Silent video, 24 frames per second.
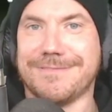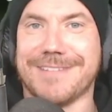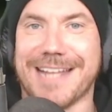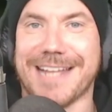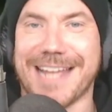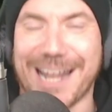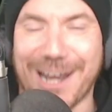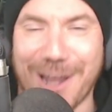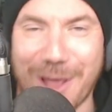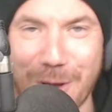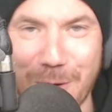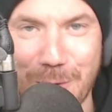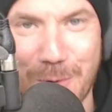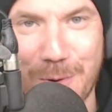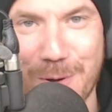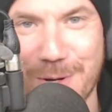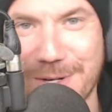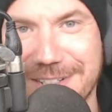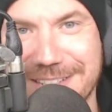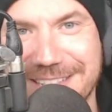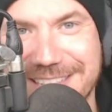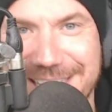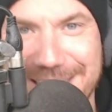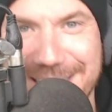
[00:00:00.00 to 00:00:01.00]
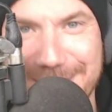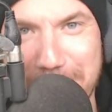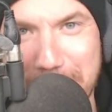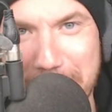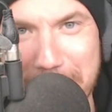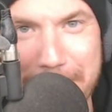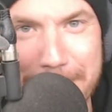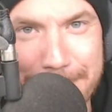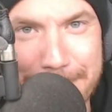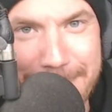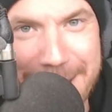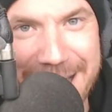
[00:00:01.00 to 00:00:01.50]
Hello,
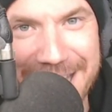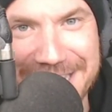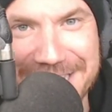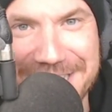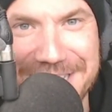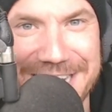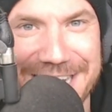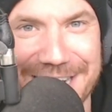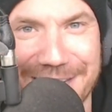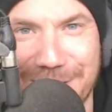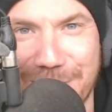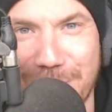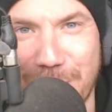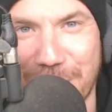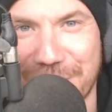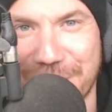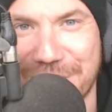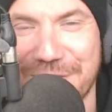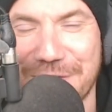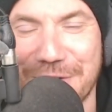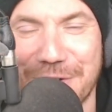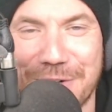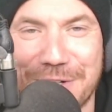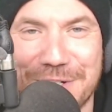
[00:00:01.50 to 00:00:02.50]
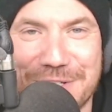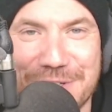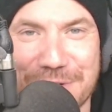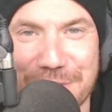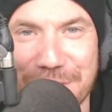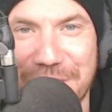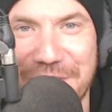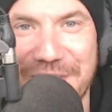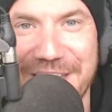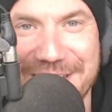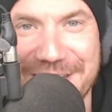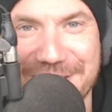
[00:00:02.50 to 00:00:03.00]
my dear golf nerds
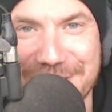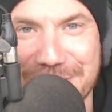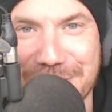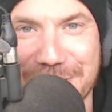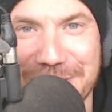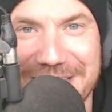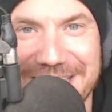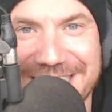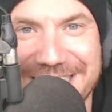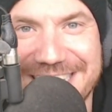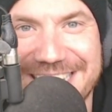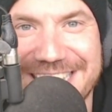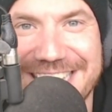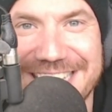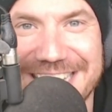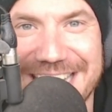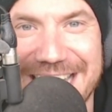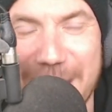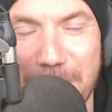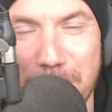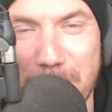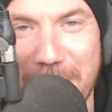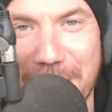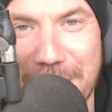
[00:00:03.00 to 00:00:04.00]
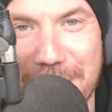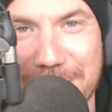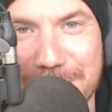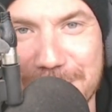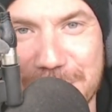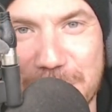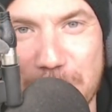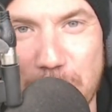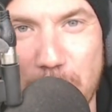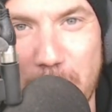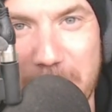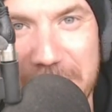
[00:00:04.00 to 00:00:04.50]
of the internet, and welcome
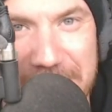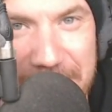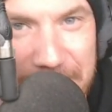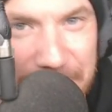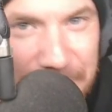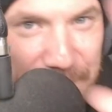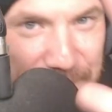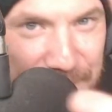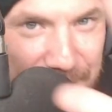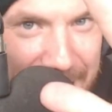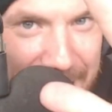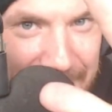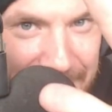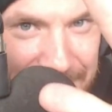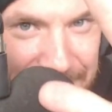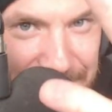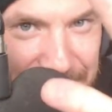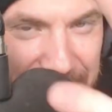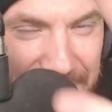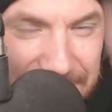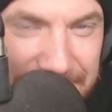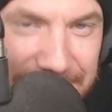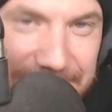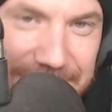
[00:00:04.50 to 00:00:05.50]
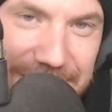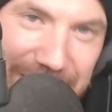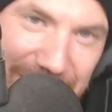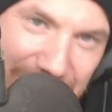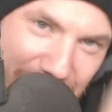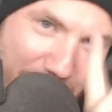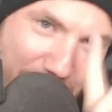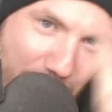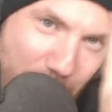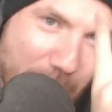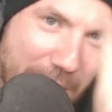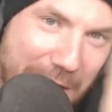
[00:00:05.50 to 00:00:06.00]
to week 5,
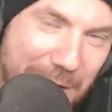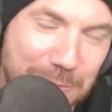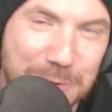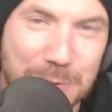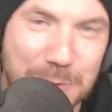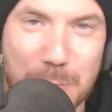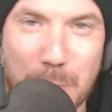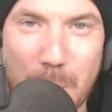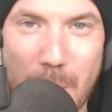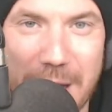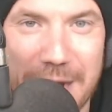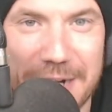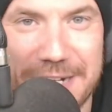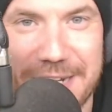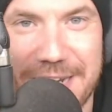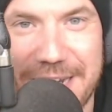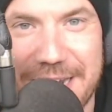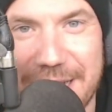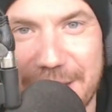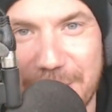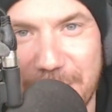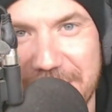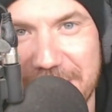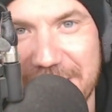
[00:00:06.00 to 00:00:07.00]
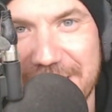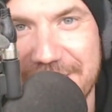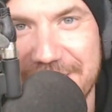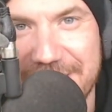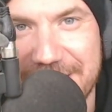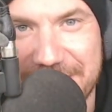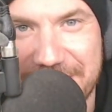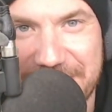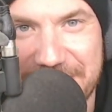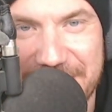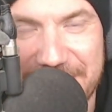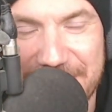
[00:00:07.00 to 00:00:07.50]
round 1 here in
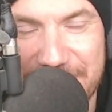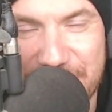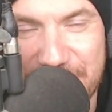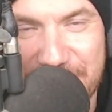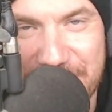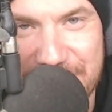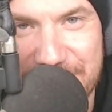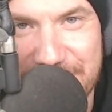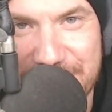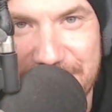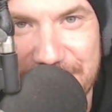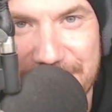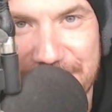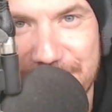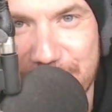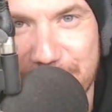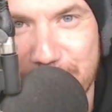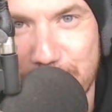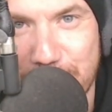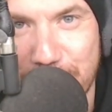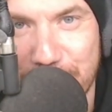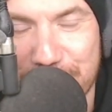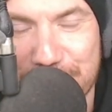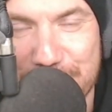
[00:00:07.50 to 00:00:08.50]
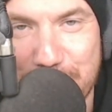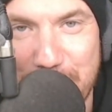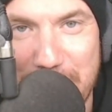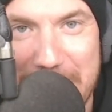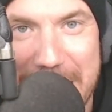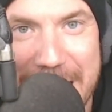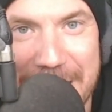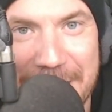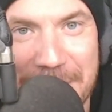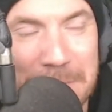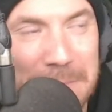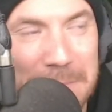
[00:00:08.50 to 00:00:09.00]
the TGC Tours
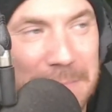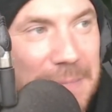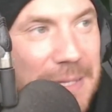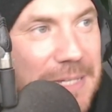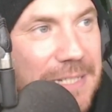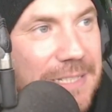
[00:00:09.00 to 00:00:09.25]
Platinum.